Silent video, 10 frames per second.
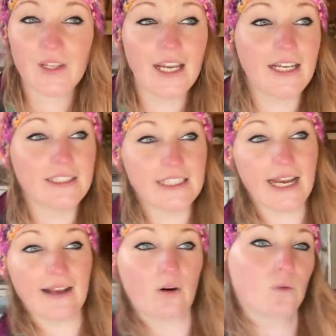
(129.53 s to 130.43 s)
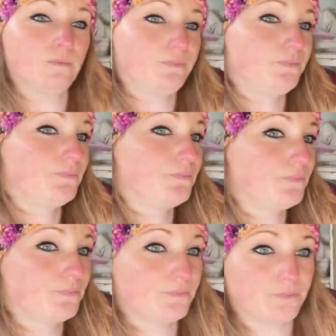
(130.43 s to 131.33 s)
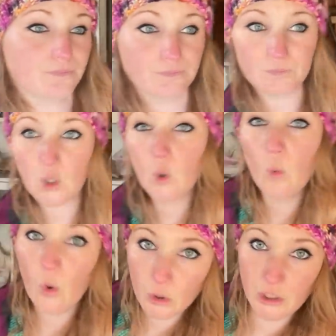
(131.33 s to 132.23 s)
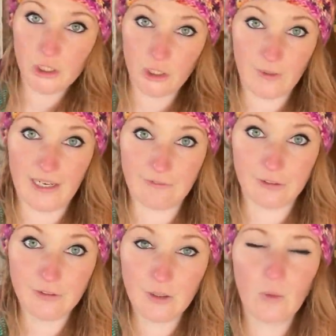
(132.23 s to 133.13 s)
It is now 10:45.